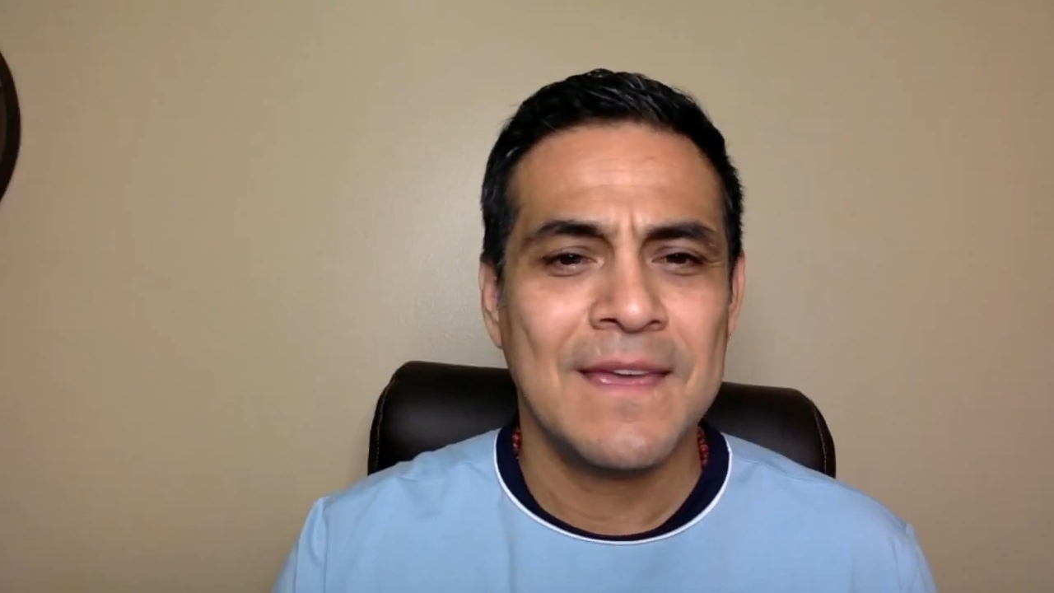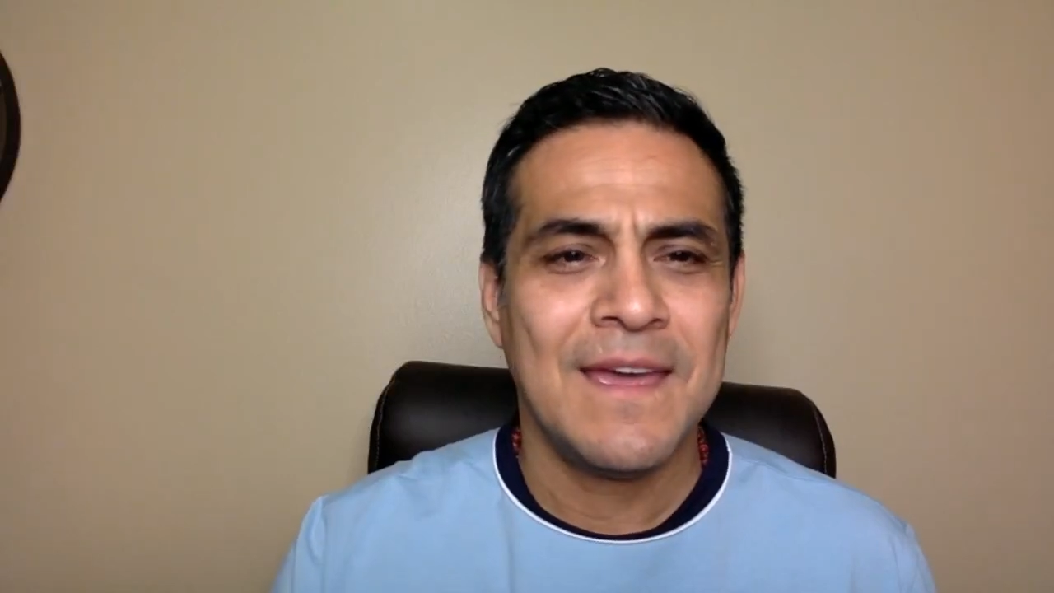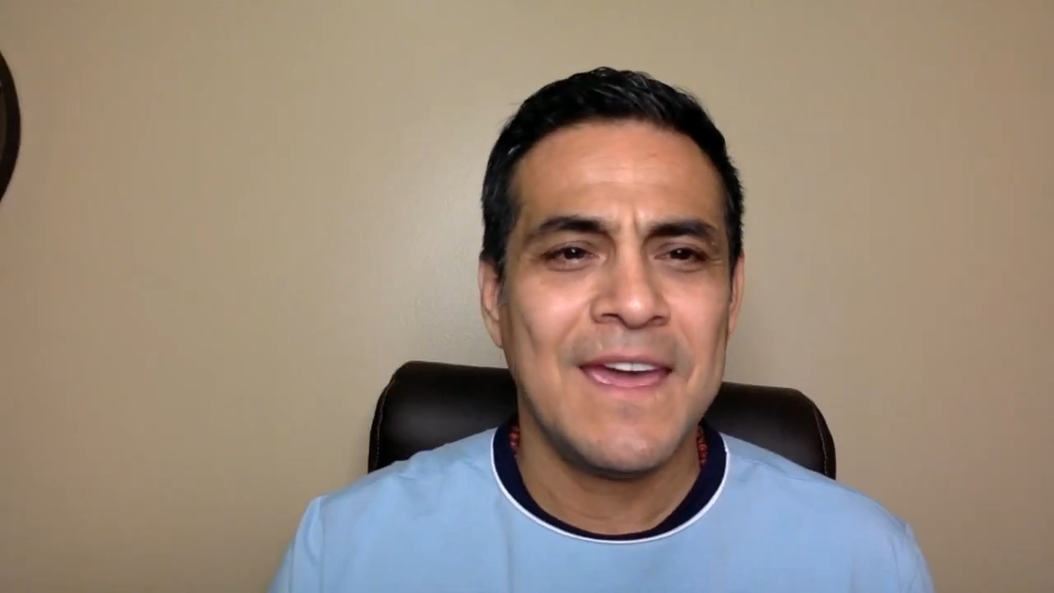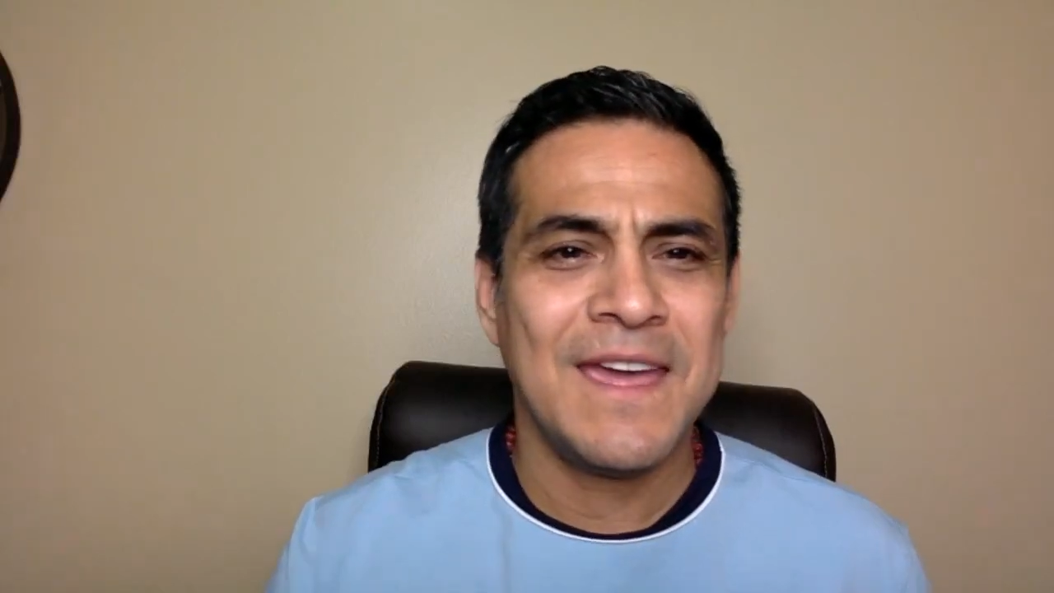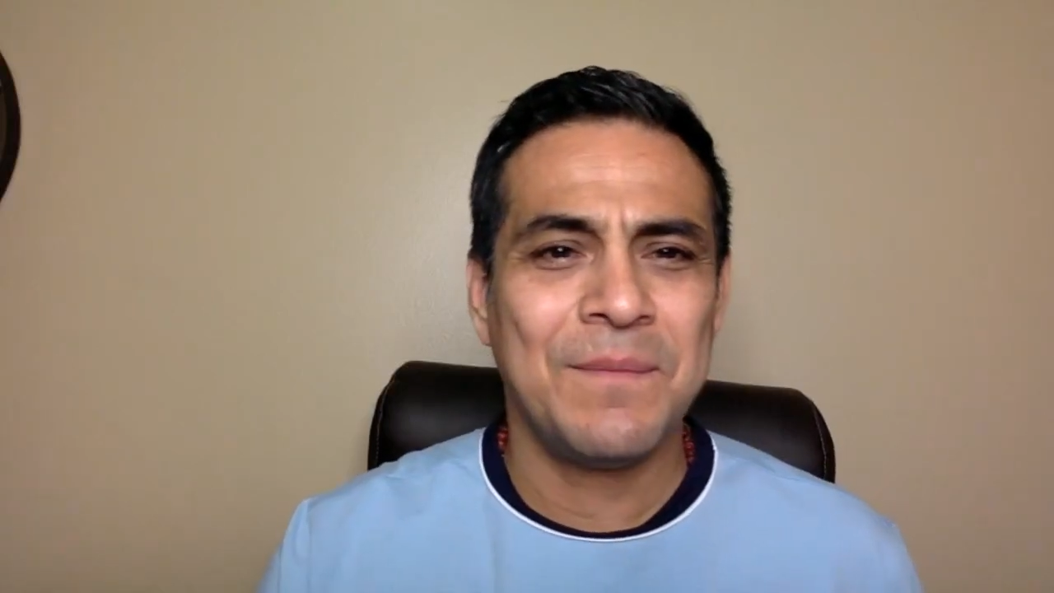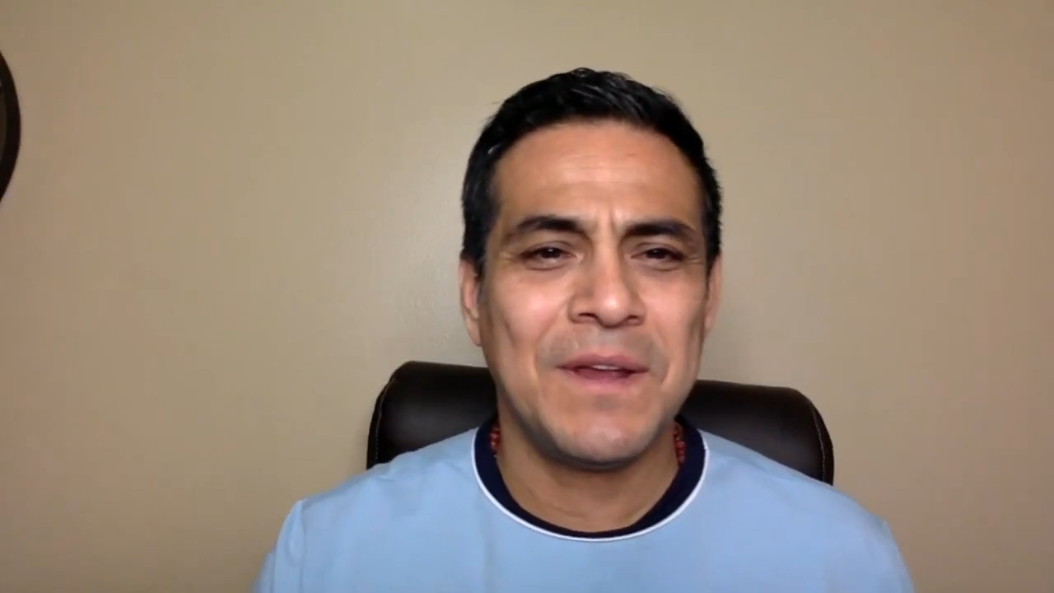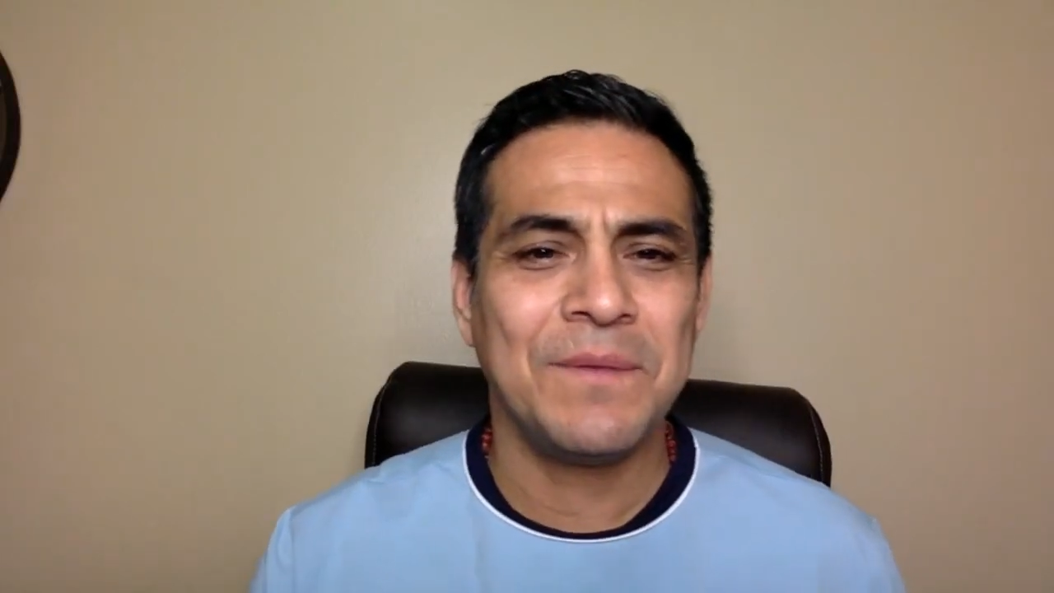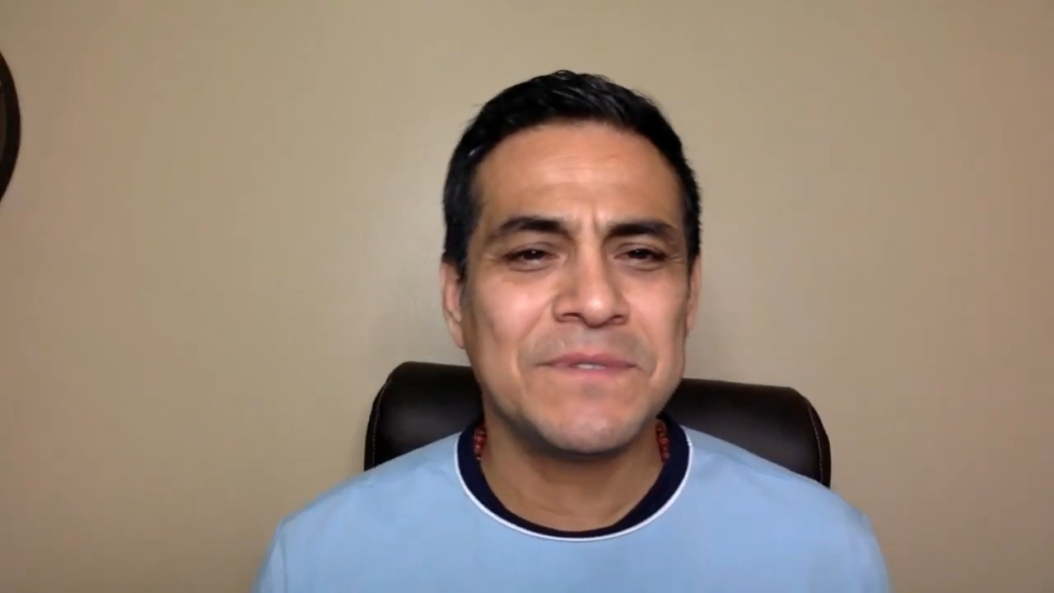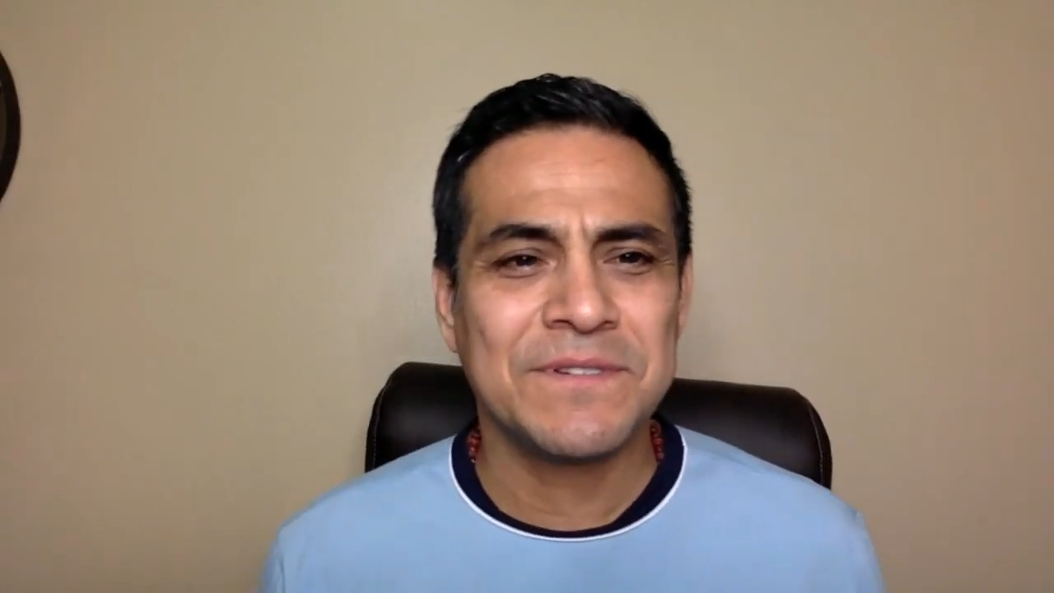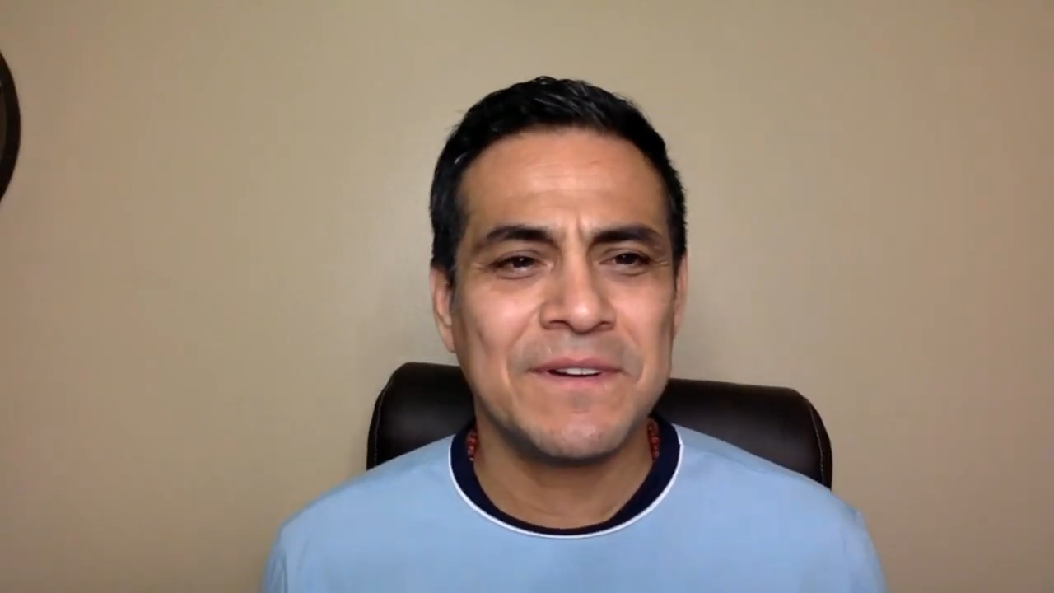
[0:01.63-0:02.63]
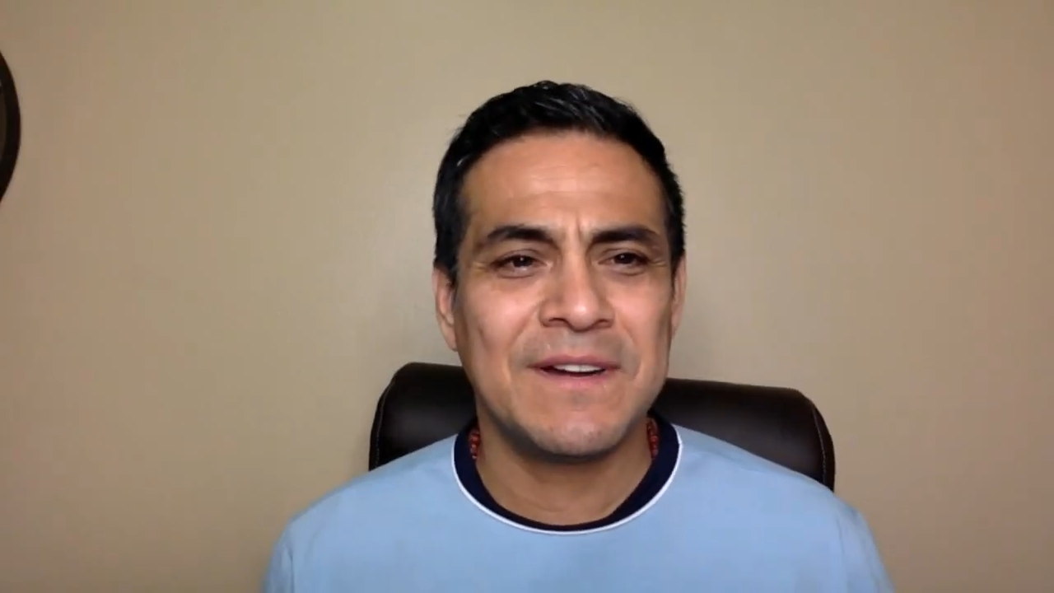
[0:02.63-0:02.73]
Hey, my name is Juve